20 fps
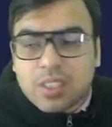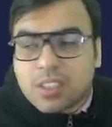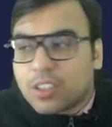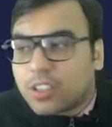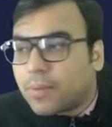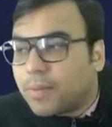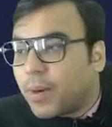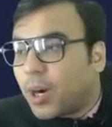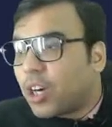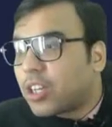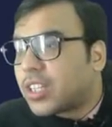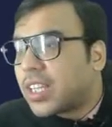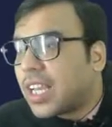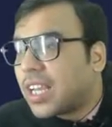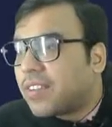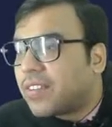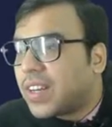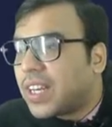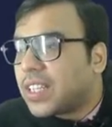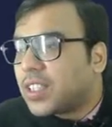So, bahut
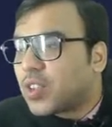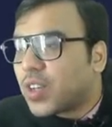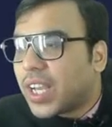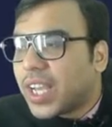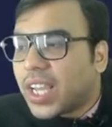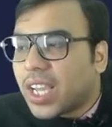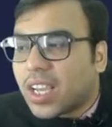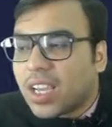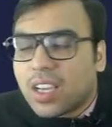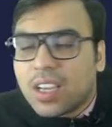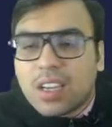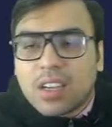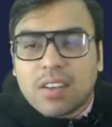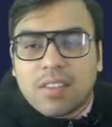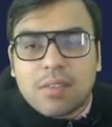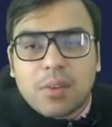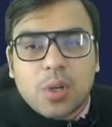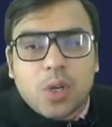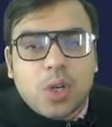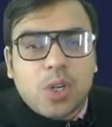heavily, jo hai,
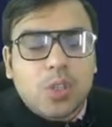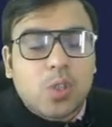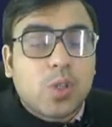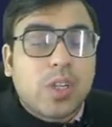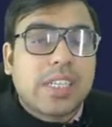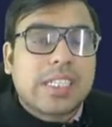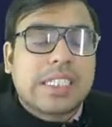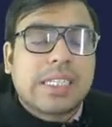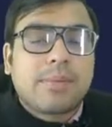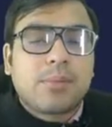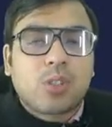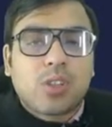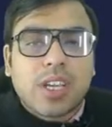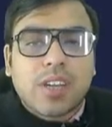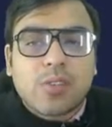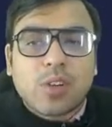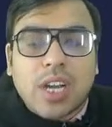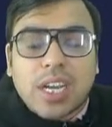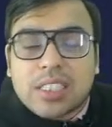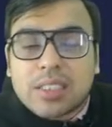wo tourism jo hai,
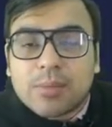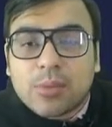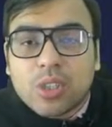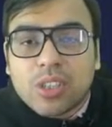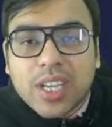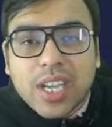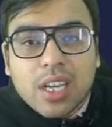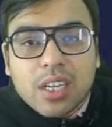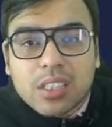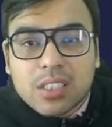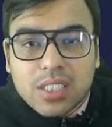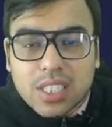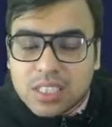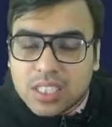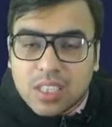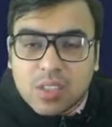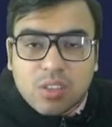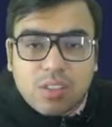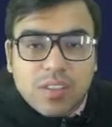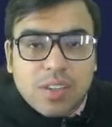wo khatam ho gaya. Jaise
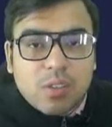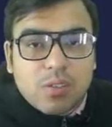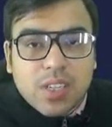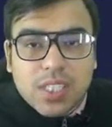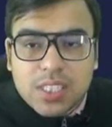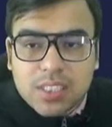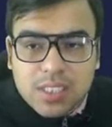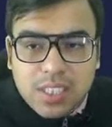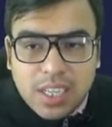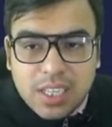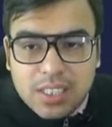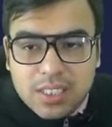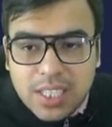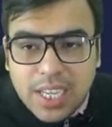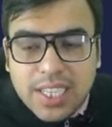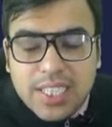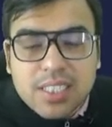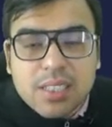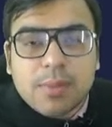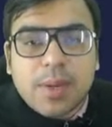COVID hua, to
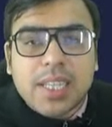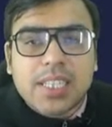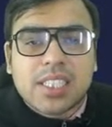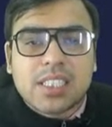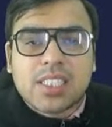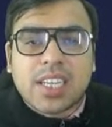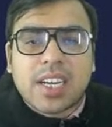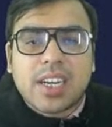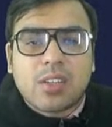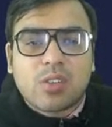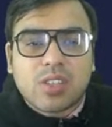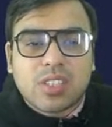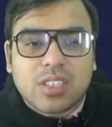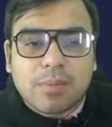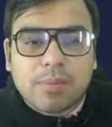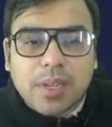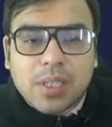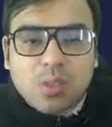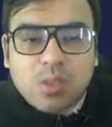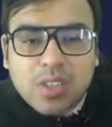zahir se baat hai, sari
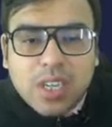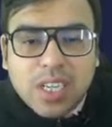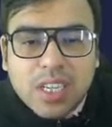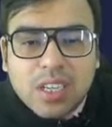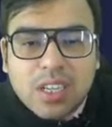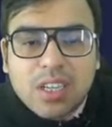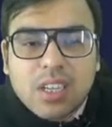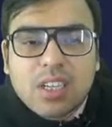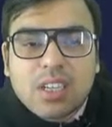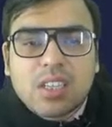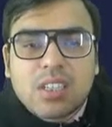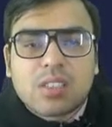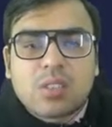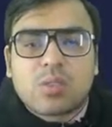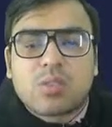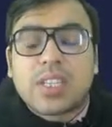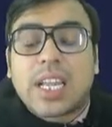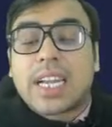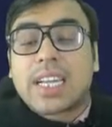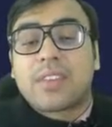tourism band ho gaye.
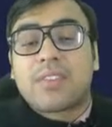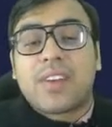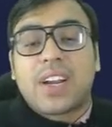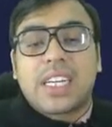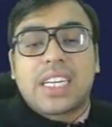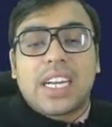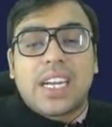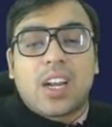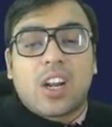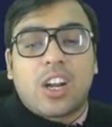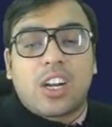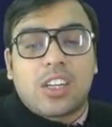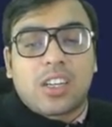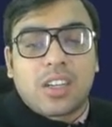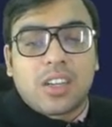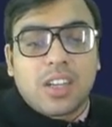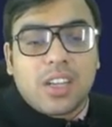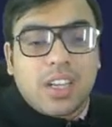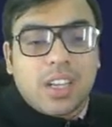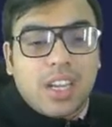So, that affected a lot.
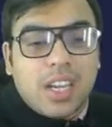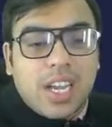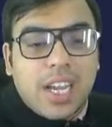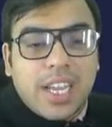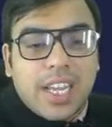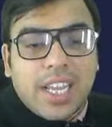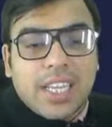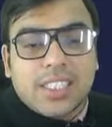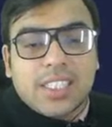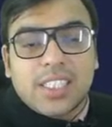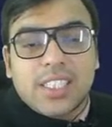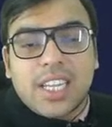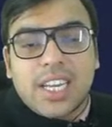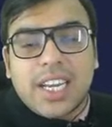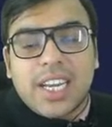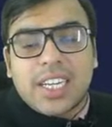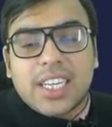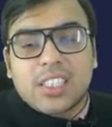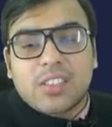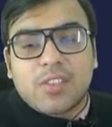As in the
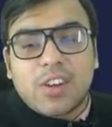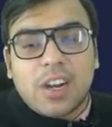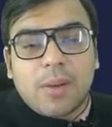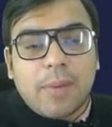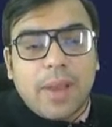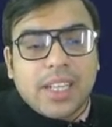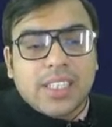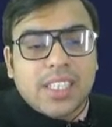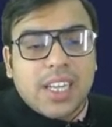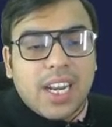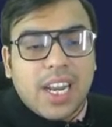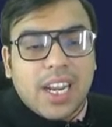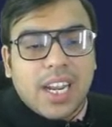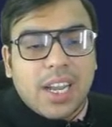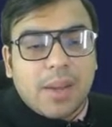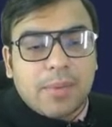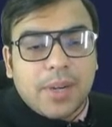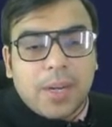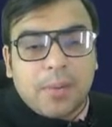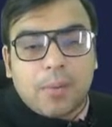latest World Bank Sri Lanka
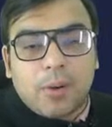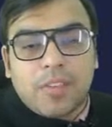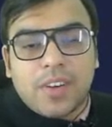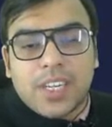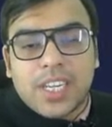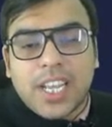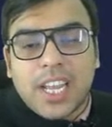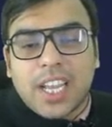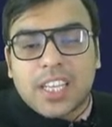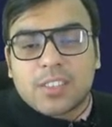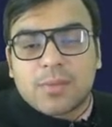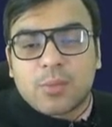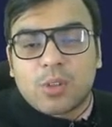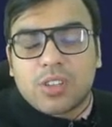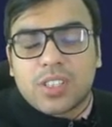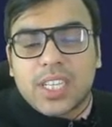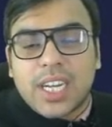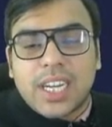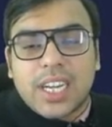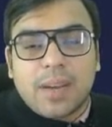update, poverty has more
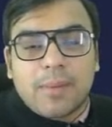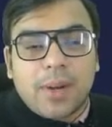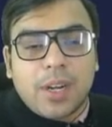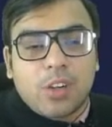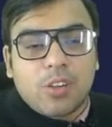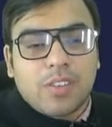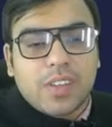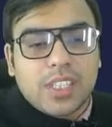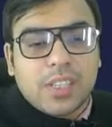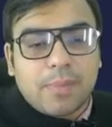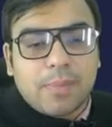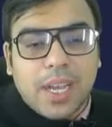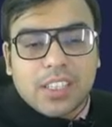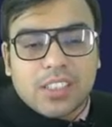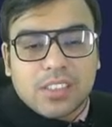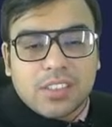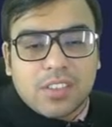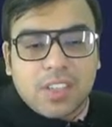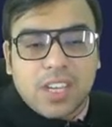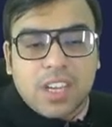than doubled over the
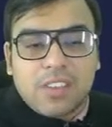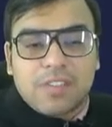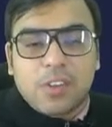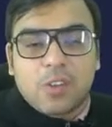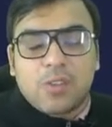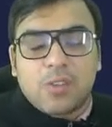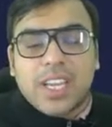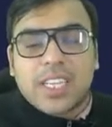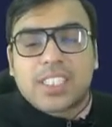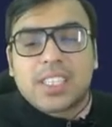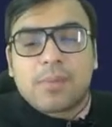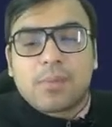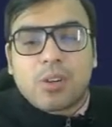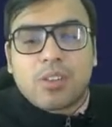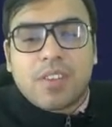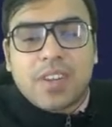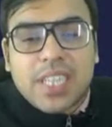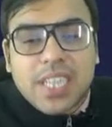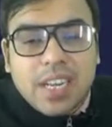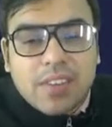past few years and
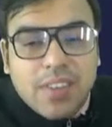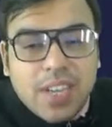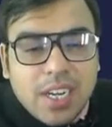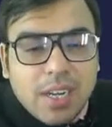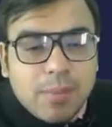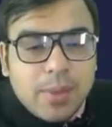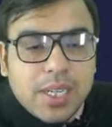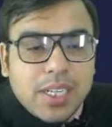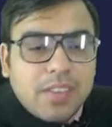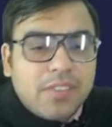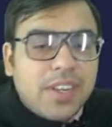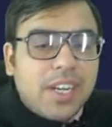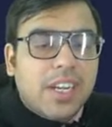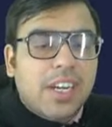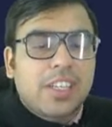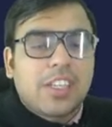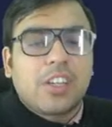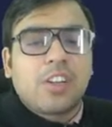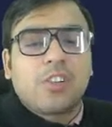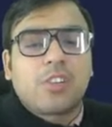poverty and vulnerability will
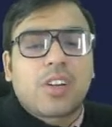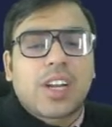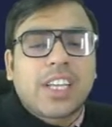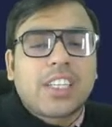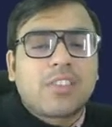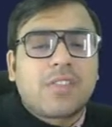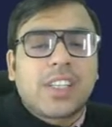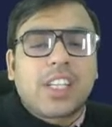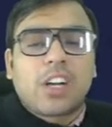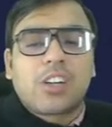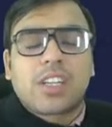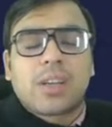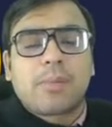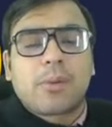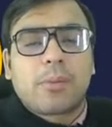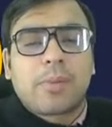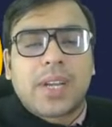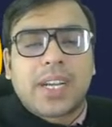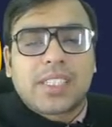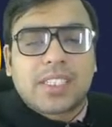continue to rise without
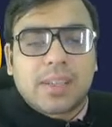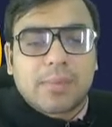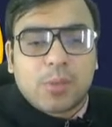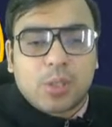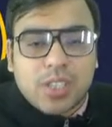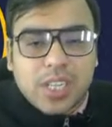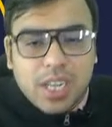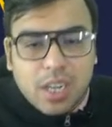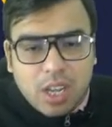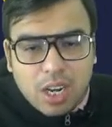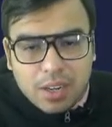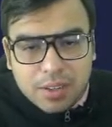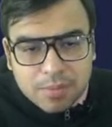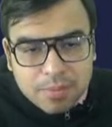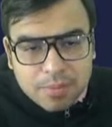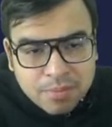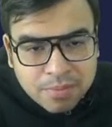appropriate support and all.